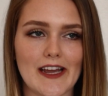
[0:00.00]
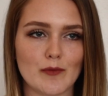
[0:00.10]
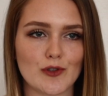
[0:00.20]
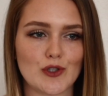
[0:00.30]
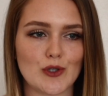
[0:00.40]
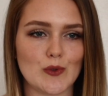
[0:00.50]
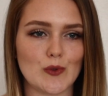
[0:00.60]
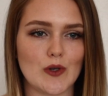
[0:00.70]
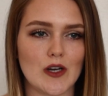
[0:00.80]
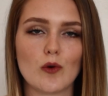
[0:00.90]
able
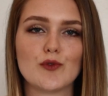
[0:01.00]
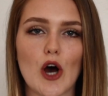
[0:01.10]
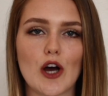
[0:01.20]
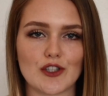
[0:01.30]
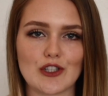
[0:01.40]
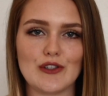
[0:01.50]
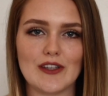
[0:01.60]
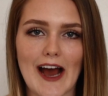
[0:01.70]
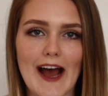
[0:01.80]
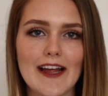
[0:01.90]
to hold on to
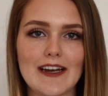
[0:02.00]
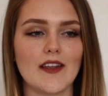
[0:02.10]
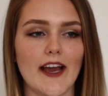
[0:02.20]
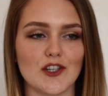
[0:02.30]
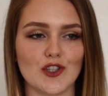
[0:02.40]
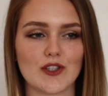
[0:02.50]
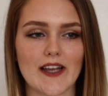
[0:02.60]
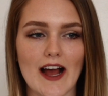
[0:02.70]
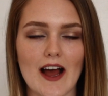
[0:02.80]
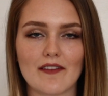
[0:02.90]
that. Yeah, just
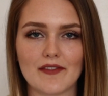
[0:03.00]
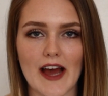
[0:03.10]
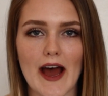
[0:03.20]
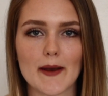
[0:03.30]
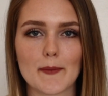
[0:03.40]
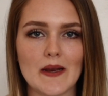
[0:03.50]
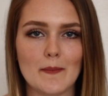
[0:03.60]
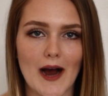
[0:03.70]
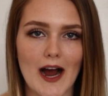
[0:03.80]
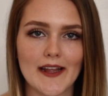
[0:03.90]
have that
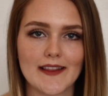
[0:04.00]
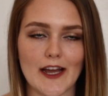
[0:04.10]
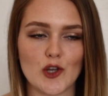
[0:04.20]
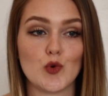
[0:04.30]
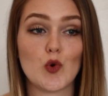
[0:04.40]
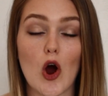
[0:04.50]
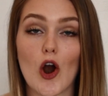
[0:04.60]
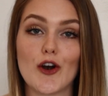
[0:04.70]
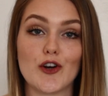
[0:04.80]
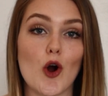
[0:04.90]
in mind that you
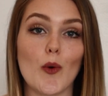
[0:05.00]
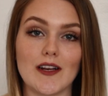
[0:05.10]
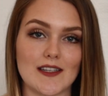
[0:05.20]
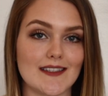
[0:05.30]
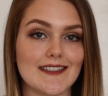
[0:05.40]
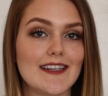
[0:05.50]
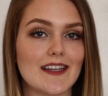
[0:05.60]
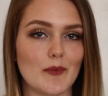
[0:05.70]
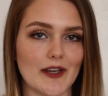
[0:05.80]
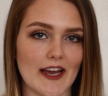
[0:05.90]
are going to see
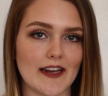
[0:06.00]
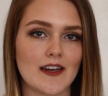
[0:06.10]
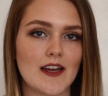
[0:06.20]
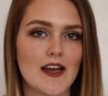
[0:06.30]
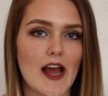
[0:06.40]
them again,